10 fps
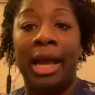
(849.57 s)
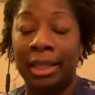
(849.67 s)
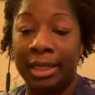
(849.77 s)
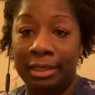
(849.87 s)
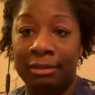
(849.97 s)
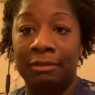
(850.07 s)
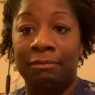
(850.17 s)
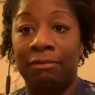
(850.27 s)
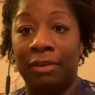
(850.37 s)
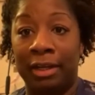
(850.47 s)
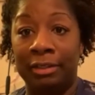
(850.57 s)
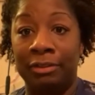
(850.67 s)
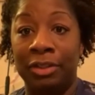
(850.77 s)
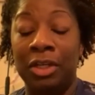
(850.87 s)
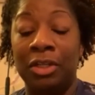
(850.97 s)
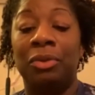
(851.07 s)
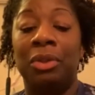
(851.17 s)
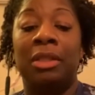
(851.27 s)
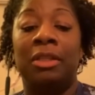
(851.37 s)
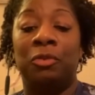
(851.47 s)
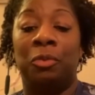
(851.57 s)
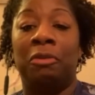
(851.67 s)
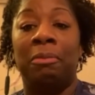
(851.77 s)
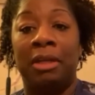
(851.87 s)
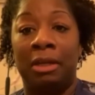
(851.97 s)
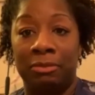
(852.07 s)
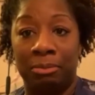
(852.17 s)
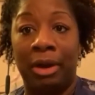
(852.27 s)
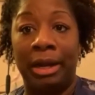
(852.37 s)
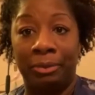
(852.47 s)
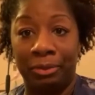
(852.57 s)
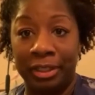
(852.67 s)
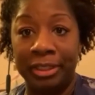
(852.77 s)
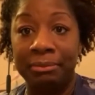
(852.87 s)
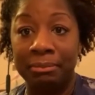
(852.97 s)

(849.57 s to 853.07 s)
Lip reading: allocate some funds so that this work becomes a priority?